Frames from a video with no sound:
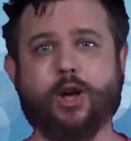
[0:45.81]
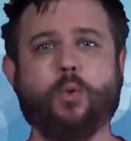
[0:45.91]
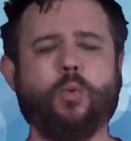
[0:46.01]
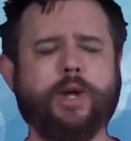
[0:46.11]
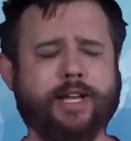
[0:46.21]

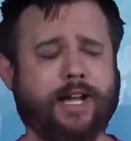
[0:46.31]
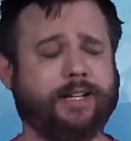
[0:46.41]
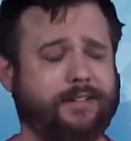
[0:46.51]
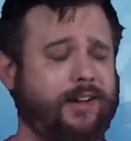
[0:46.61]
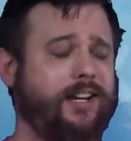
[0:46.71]
we gotta
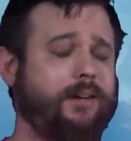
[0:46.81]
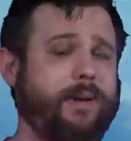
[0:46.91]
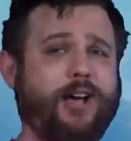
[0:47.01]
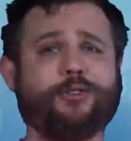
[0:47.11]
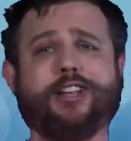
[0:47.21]
talk
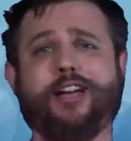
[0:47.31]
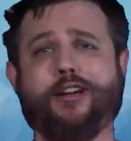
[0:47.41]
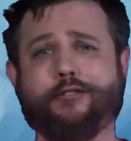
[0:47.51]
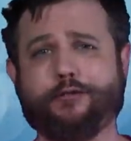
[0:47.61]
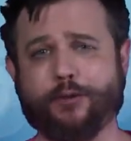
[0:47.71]
about
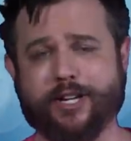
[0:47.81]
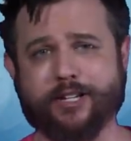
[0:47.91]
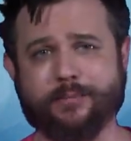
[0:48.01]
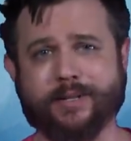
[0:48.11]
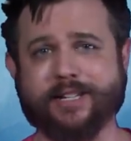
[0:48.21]

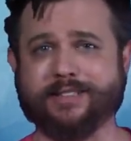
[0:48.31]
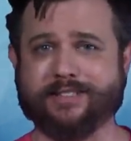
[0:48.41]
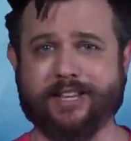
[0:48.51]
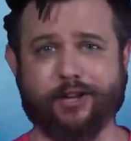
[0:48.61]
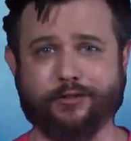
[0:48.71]
freedom
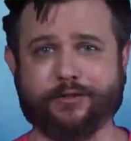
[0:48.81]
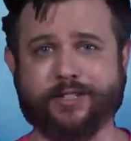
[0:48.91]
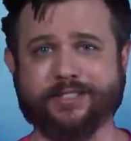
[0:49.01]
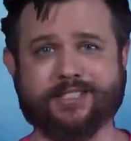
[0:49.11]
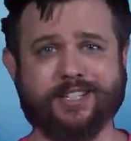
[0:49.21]
itself,
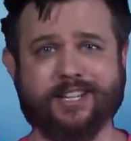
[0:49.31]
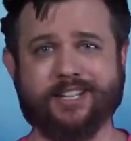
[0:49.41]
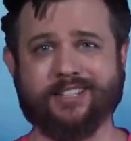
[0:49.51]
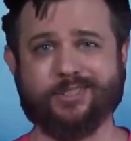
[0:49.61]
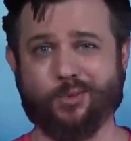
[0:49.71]
because
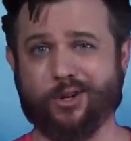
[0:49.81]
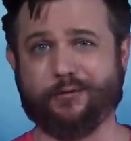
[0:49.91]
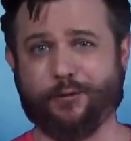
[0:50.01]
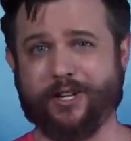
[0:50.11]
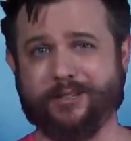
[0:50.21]
the word
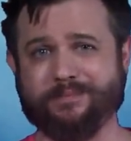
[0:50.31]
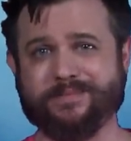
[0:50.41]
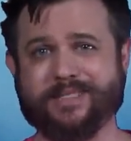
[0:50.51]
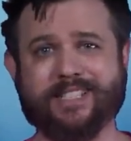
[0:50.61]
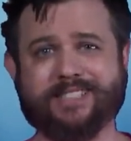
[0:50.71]
freedom,
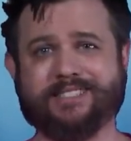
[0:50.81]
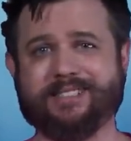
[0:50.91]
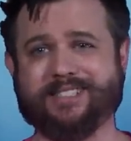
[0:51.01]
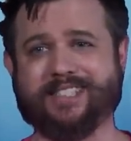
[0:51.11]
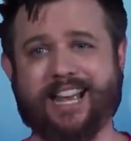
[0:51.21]
it's,
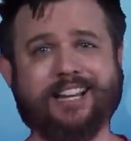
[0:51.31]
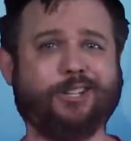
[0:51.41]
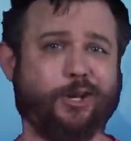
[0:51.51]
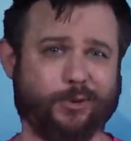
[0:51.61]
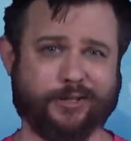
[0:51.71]
it's kind of
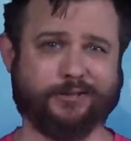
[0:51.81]
loaded.